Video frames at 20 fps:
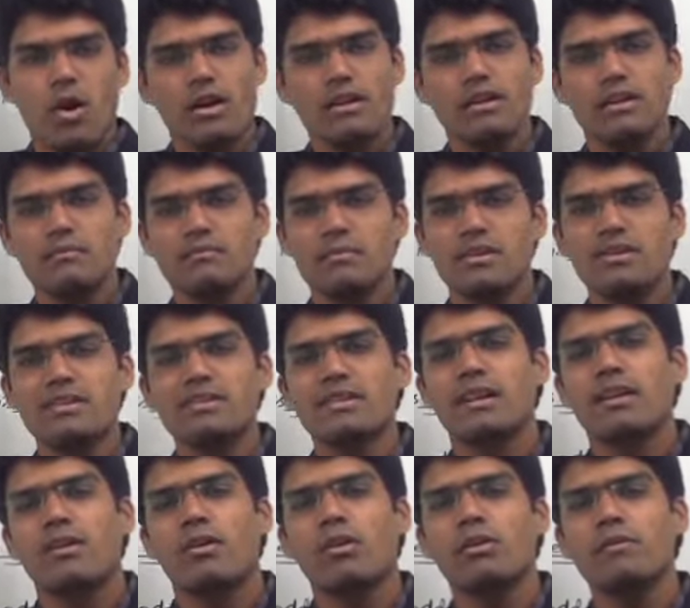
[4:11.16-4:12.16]
odd numbers
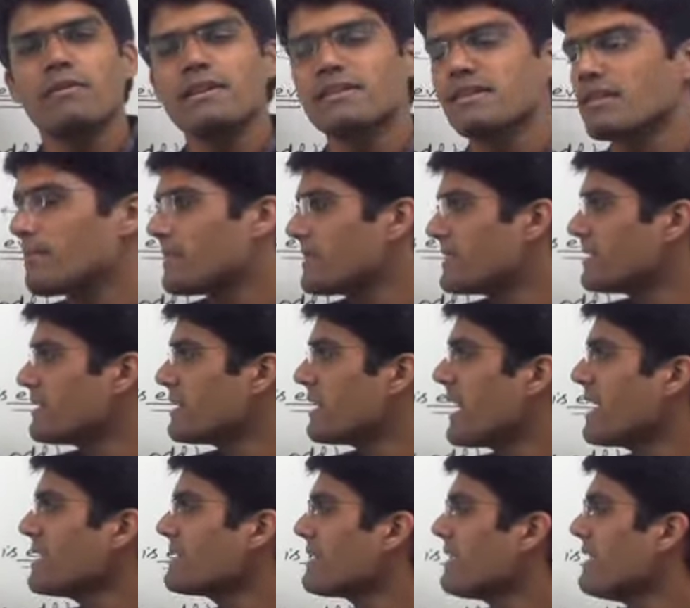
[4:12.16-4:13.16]
are always represented
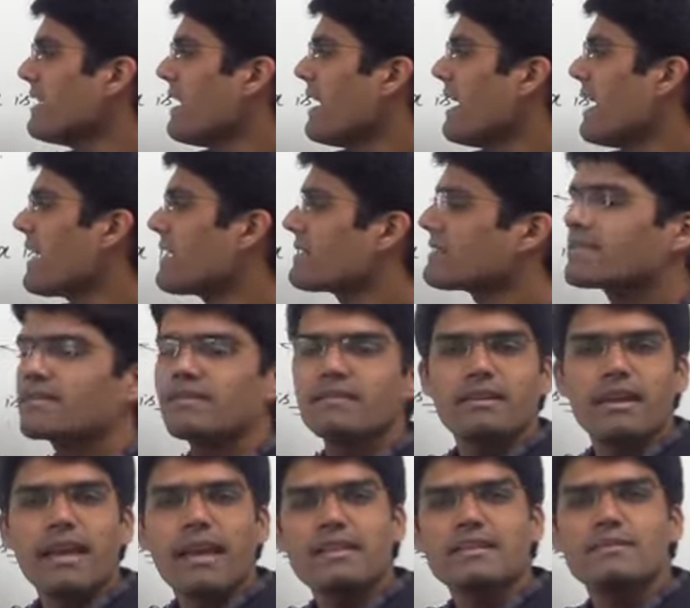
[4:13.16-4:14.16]
as x,
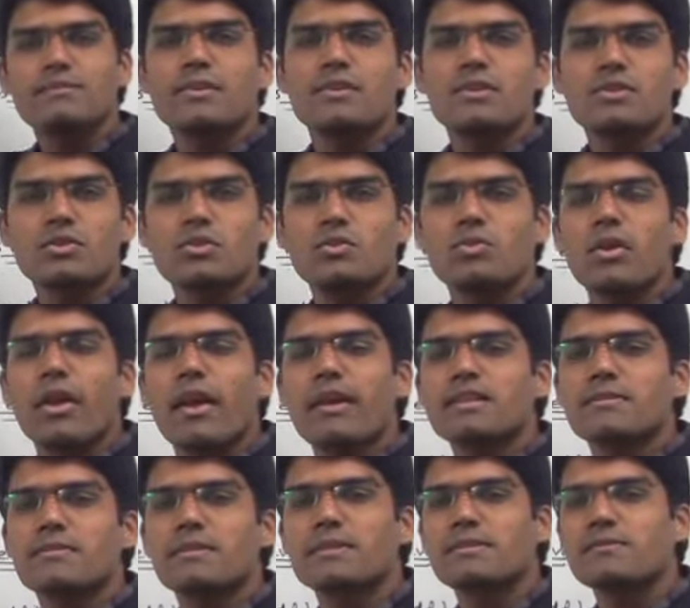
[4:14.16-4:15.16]
x plus 2,
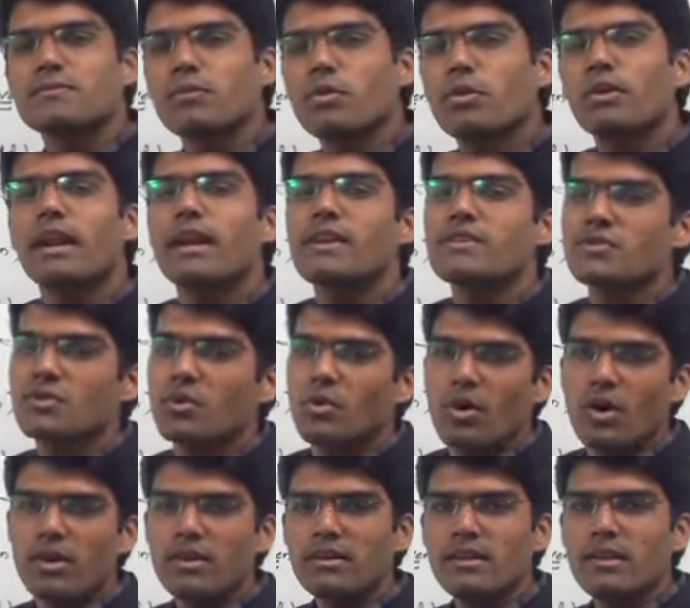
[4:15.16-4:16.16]
x plus 4 and so
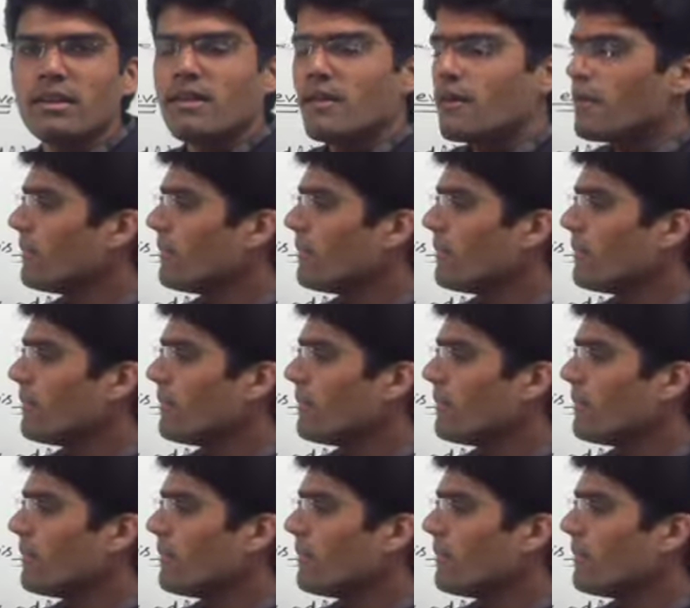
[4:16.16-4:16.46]
on,